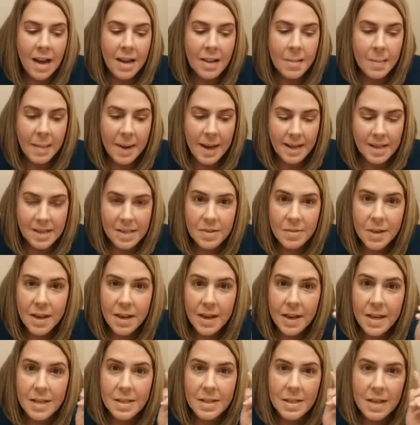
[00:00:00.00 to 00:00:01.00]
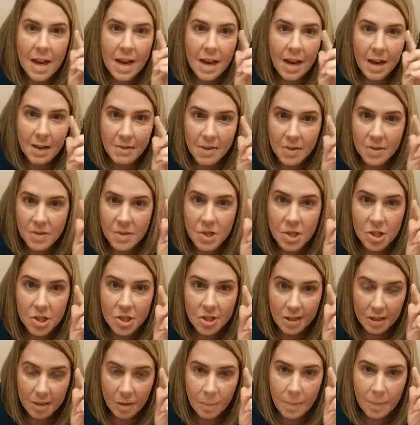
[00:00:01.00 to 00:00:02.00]
The past 2 days, I've used a
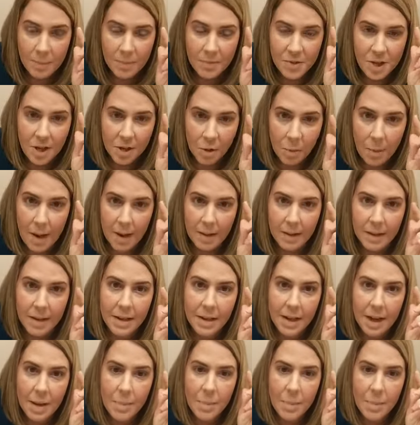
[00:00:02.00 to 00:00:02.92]
shadow palette.